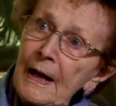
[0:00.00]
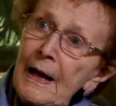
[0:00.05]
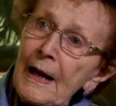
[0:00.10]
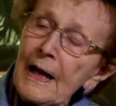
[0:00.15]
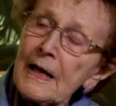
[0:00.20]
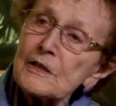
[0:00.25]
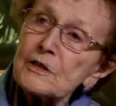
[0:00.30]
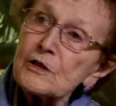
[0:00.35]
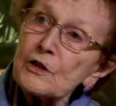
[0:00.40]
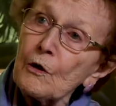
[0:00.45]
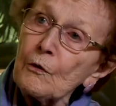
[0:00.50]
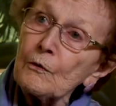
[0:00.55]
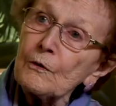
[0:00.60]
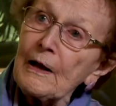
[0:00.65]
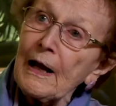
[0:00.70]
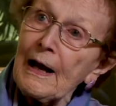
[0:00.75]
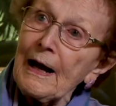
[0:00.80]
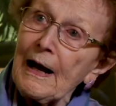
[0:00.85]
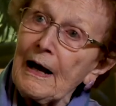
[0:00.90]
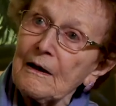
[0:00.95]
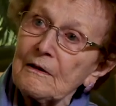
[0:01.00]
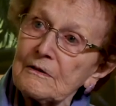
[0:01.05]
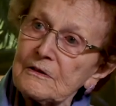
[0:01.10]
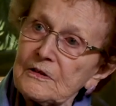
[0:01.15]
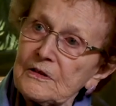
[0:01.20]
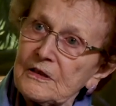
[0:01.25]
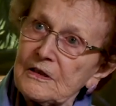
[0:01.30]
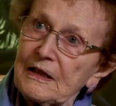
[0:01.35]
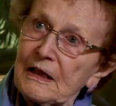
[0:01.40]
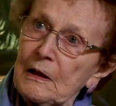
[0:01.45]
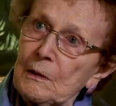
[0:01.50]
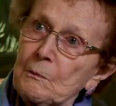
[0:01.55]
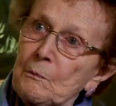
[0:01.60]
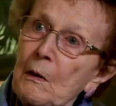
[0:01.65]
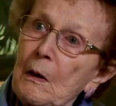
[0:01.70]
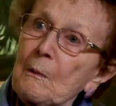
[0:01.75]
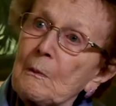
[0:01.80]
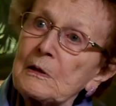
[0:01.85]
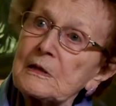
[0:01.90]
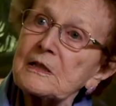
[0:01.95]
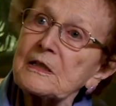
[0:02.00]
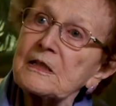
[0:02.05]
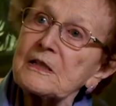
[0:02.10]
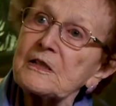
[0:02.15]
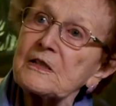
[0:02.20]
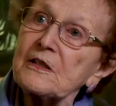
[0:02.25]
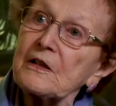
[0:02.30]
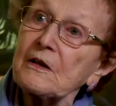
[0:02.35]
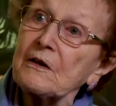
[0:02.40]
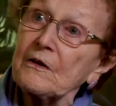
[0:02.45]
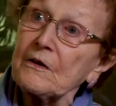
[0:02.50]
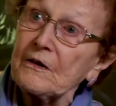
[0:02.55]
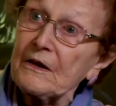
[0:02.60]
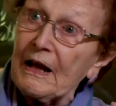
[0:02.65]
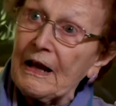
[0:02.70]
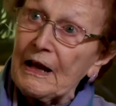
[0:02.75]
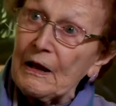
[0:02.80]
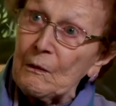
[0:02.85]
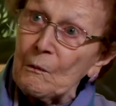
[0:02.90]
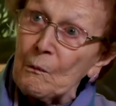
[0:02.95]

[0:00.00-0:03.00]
had sold a house in what was considered a